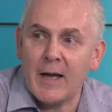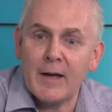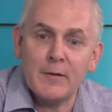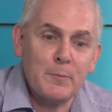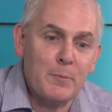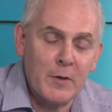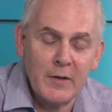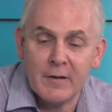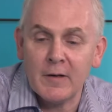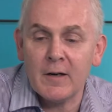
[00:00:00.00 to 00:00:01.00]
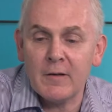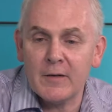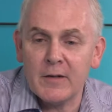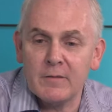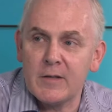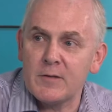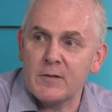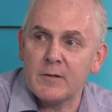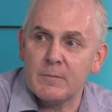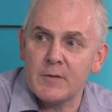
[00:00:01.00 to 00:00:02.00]
cloud, but there are other
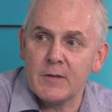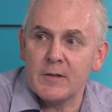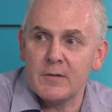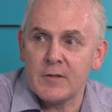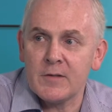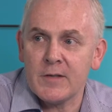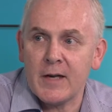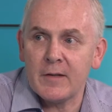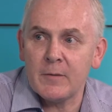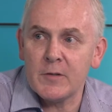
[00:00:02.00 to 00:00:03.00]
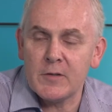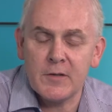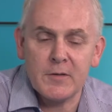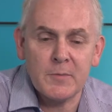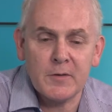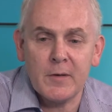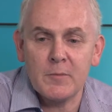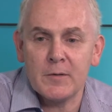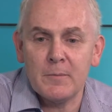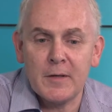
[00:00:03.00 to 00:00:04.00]
desktop solutions out there which are
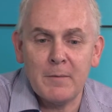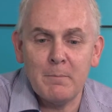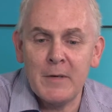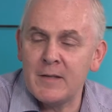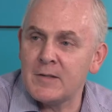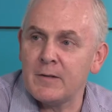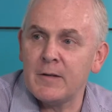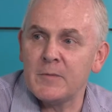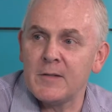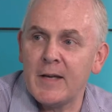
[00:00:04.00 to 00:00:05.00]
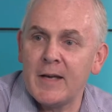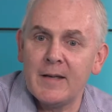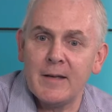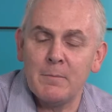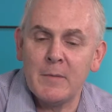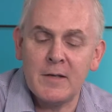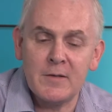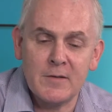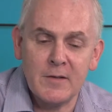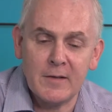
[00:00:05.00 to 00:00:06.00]
subscription, but it means they're up to date. It
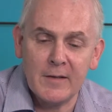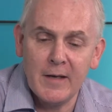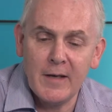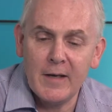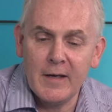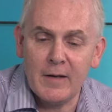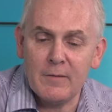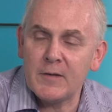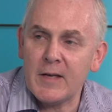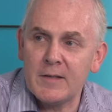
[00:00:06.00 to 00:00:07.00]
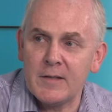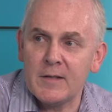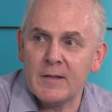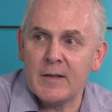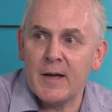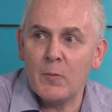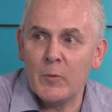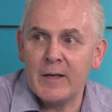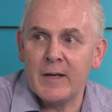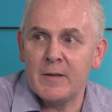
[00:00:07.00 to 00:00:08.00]
means that if the data's in there,
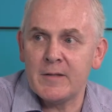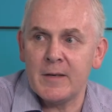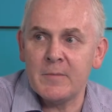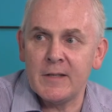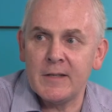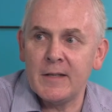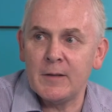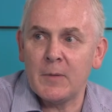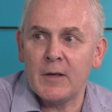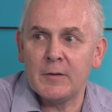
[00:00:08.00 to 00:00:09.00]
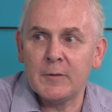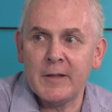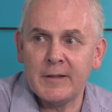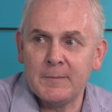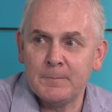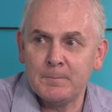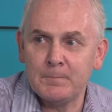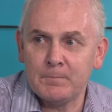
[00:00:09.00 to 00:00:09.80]
we know it's MTD compliant already.